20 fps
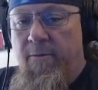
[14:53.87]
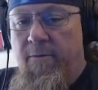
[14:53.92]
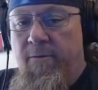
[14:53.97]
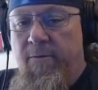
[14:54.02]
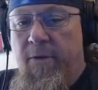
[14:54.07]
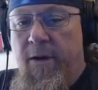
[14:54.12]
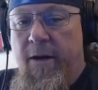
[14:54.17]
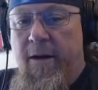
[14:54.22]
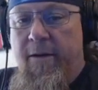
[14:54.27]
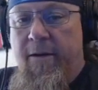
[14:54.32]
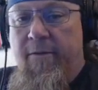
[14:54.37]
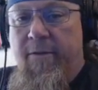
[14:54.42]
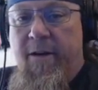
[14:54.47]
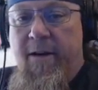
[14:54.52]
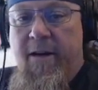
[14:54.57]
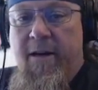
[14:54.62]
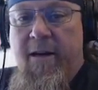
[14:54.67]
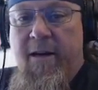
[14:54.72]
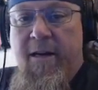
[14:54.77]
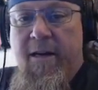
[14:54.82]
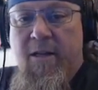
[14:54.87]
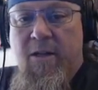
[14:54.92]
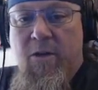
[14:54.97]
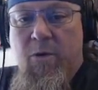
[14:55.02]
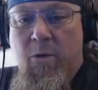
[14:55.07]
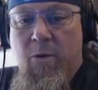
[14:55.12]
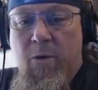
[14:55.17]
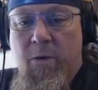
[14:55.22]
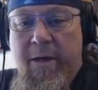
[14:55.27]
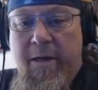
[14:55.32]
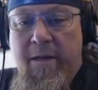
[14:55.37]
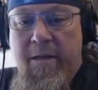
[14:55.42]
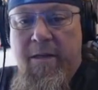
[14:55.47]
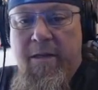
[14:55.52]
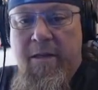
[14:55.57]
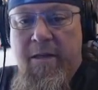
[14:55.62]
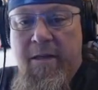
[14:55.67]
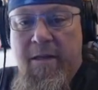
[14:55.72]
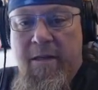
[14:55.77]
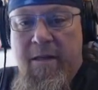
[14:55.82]
very, very nice
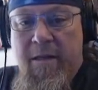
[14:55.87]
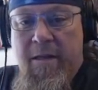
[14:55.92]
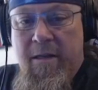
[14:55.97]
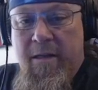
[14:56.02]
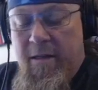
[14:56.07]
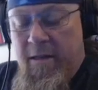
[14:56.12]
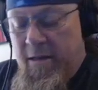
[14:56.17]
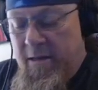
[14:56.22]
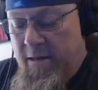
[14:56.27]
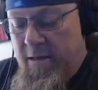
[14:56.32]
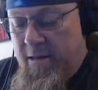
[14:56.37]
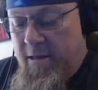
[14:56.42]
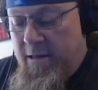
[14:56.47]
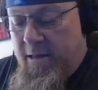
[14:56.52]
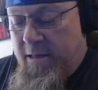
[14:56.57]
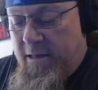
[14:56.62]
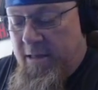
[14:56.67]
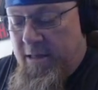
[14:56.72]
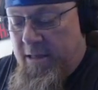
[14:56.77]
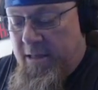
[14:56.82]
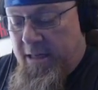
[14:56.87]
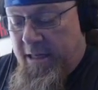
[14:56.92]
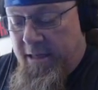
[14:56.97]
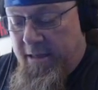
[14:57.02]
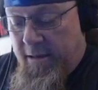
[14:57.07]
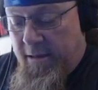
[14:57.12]
coins. to say the